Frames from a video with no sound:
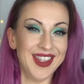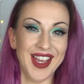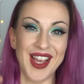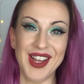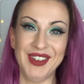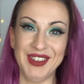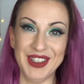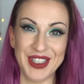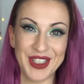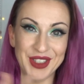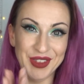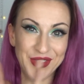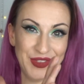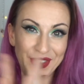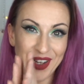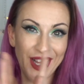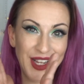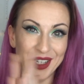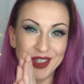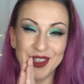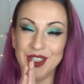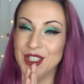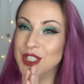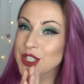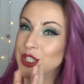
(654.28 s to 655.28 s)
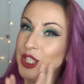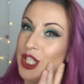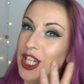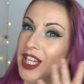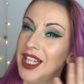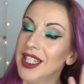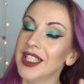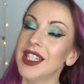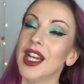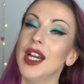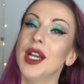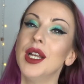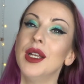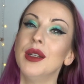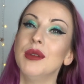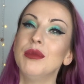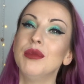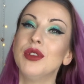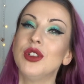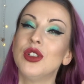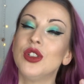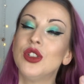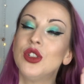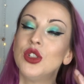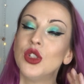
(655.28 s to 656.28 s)
There is the final look. I am
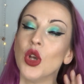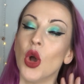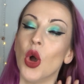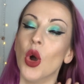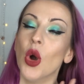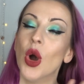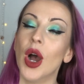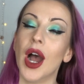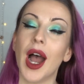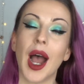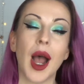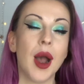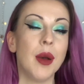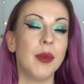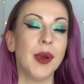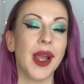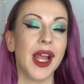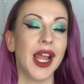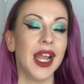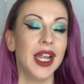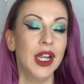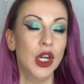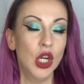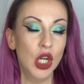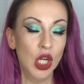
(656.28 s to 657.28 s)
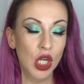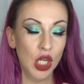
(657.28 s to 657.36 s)
so happy.